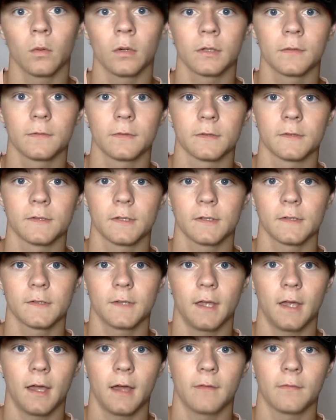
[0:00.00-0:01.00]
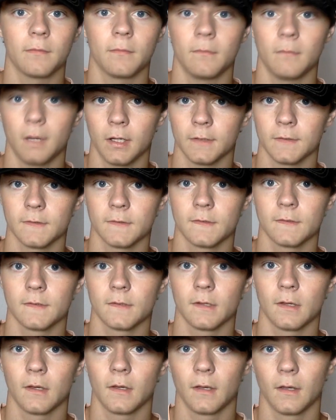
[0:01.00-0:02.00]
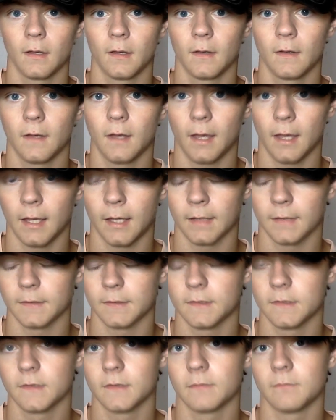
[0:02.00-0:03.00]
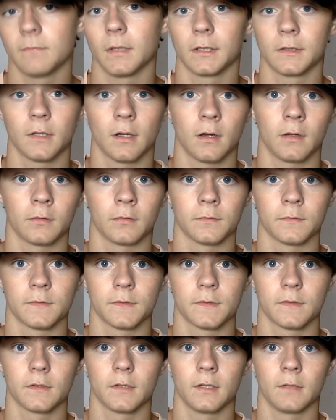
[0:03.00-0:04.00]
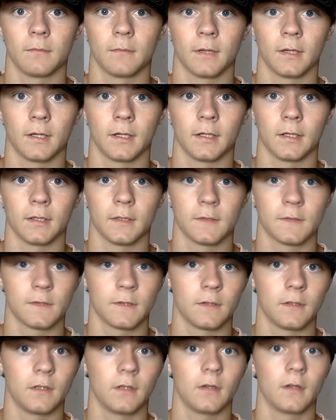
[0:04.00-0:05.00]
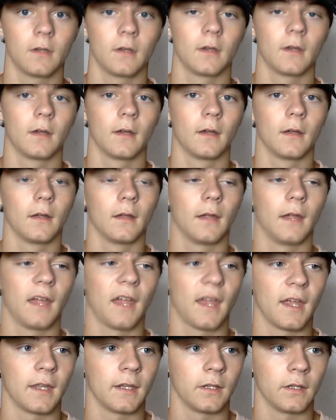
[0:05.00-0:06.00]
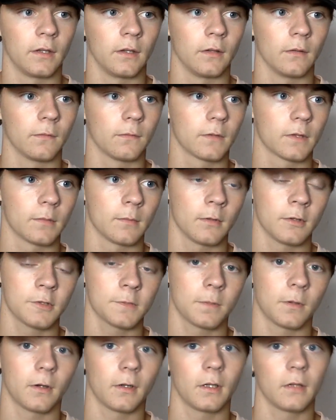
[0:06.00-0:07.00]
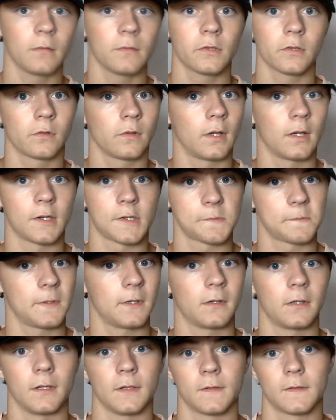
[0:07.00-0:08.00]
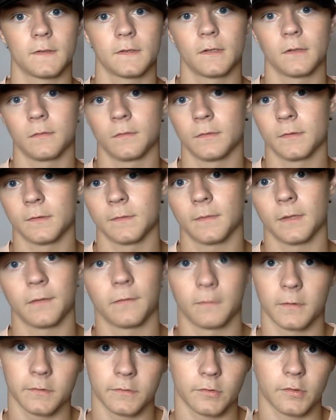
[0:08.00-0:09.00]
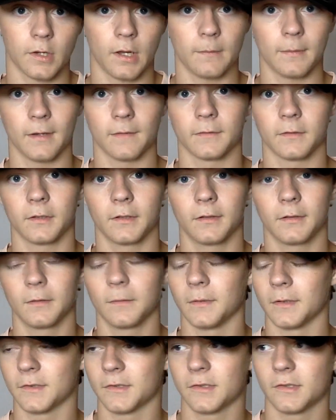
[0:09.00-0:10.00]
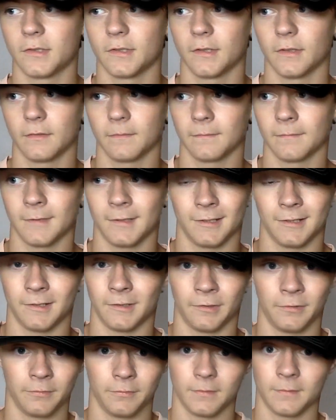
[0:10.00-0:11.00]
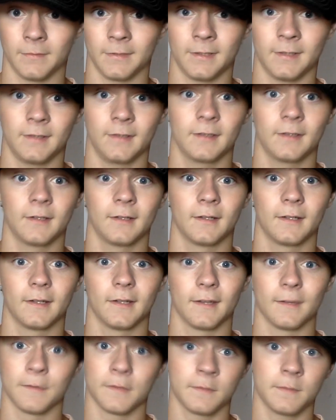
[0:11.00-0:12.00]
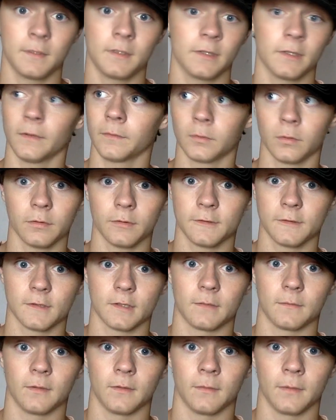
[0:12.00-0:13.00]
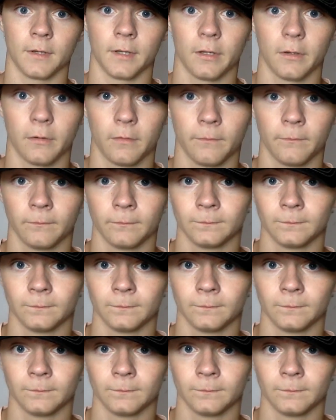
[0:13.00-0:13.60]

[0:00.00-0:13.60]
worked for 6.5 months at McDonald's in my city, and for the most part, it was a great experience. It was my first job ever, which, you know, for me, it was a big deal. Of course it's going to be a big deal.